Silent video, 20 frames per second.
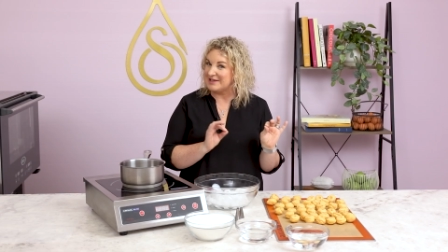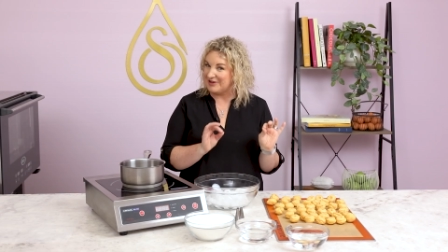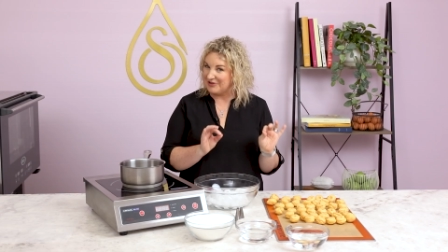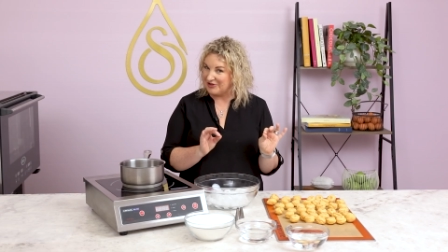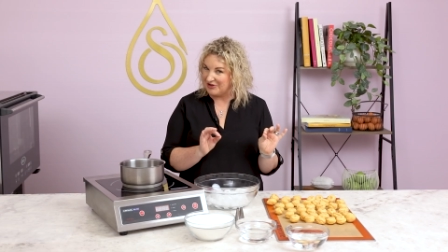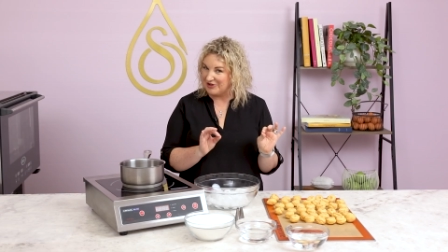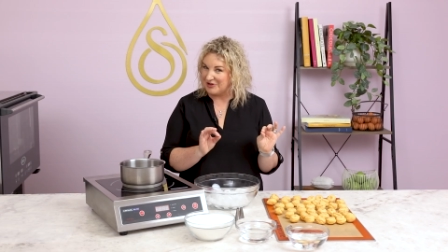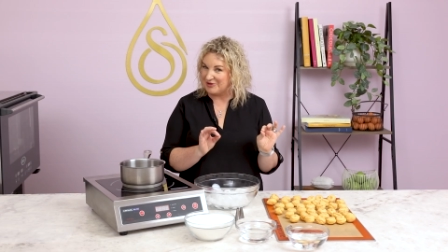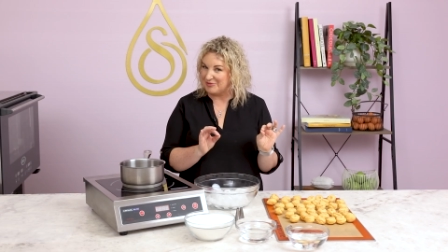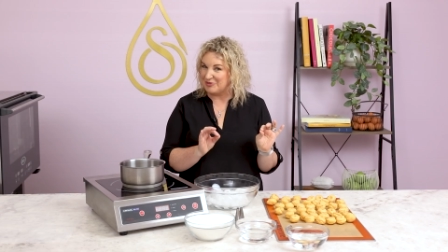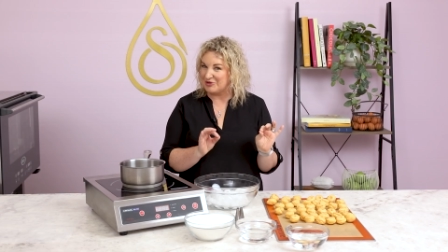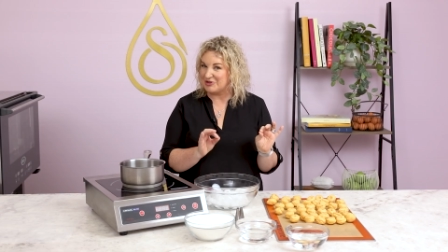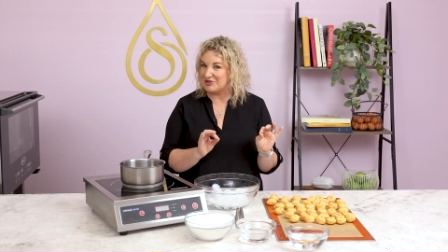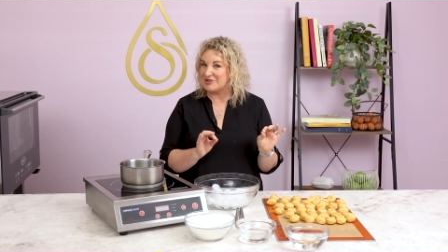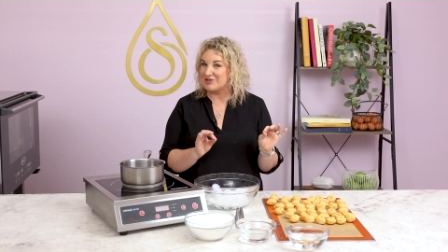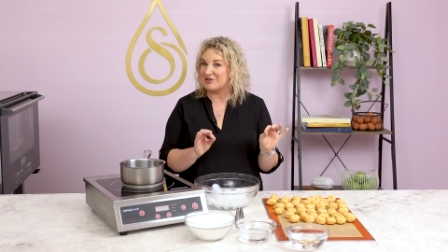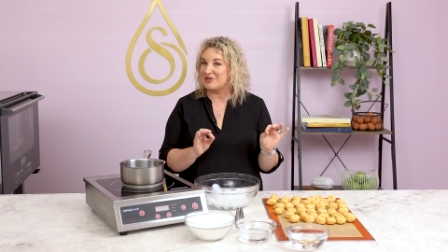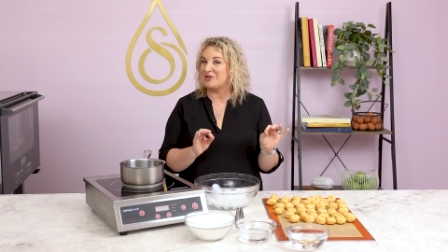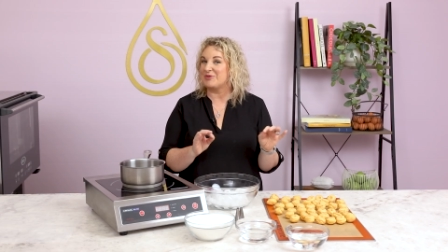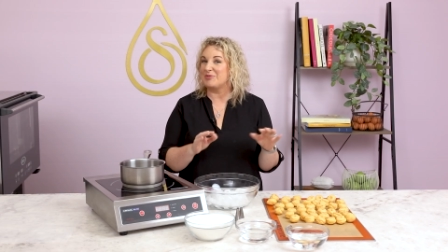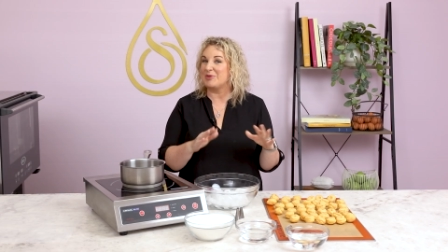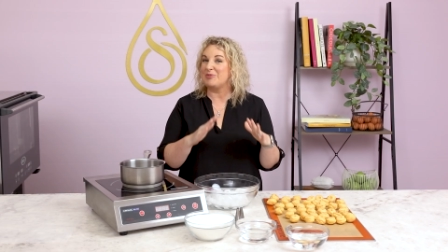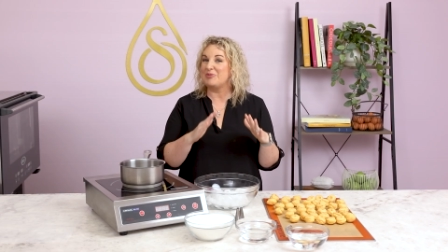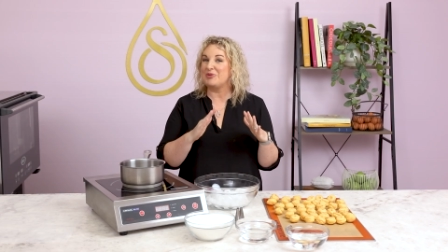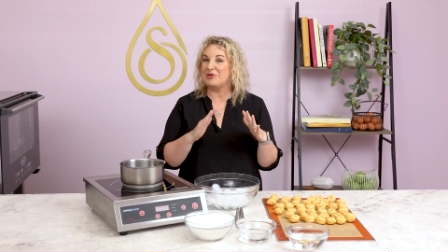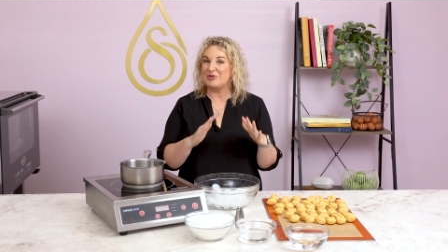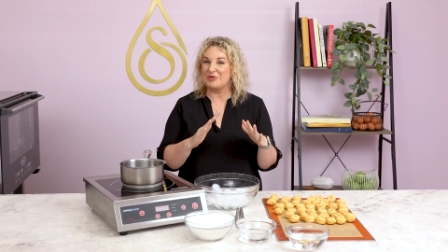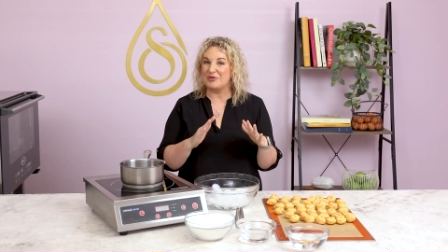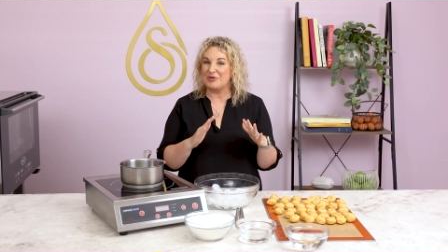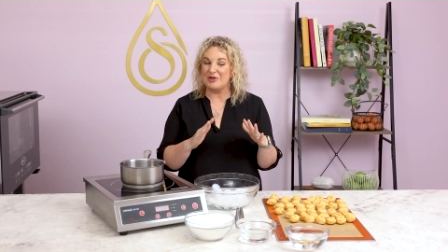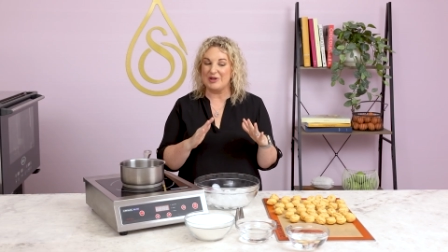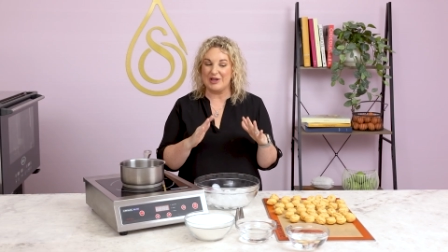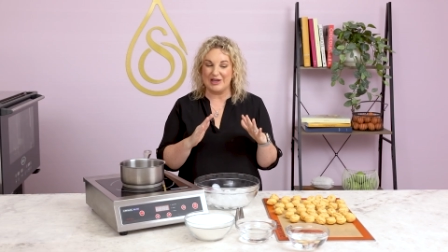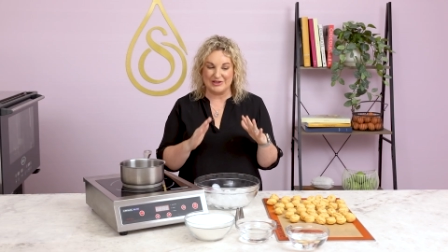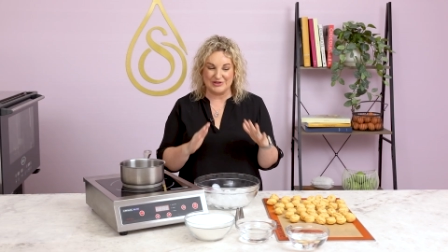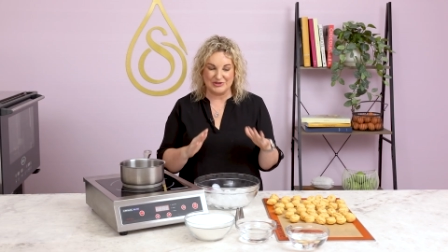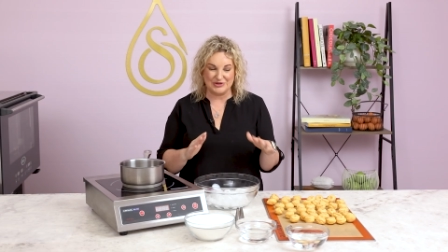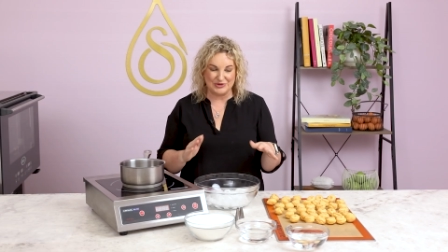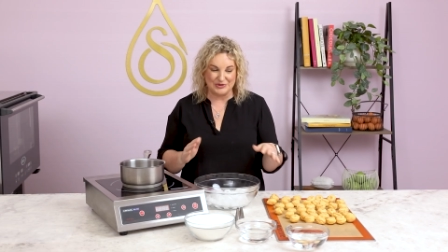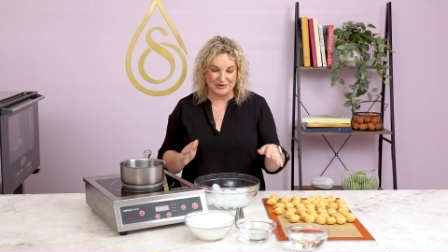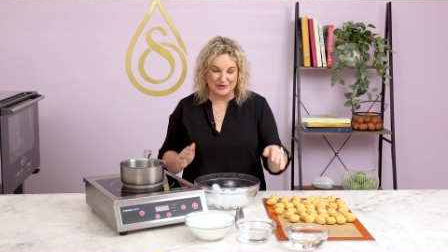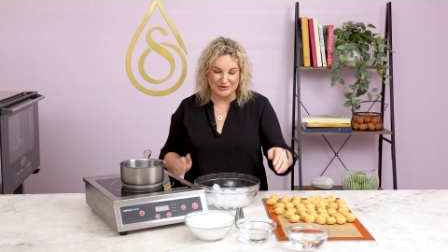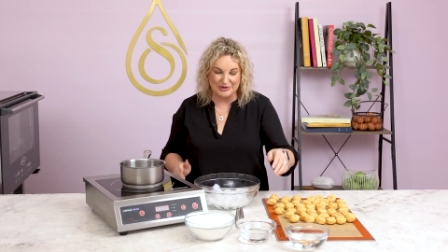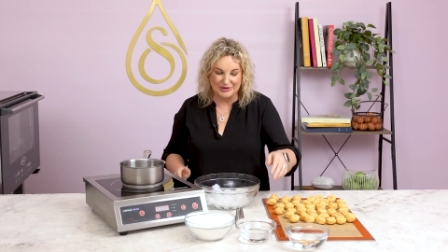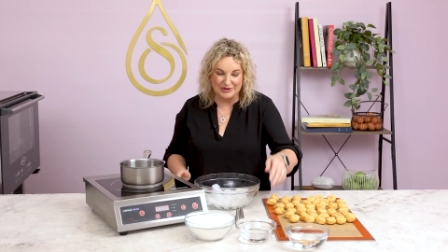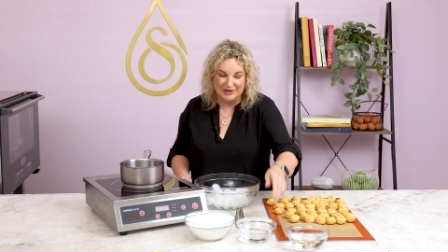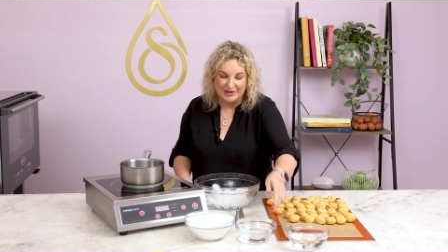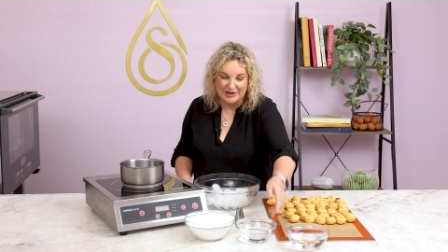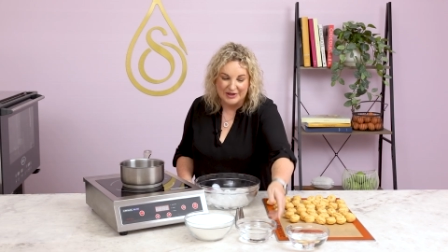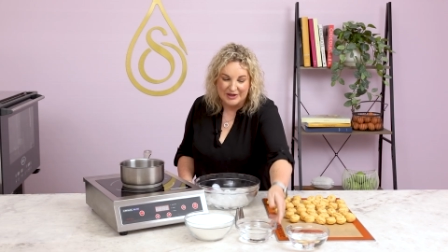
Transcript: our croquembouche is going to be beautiful and tall.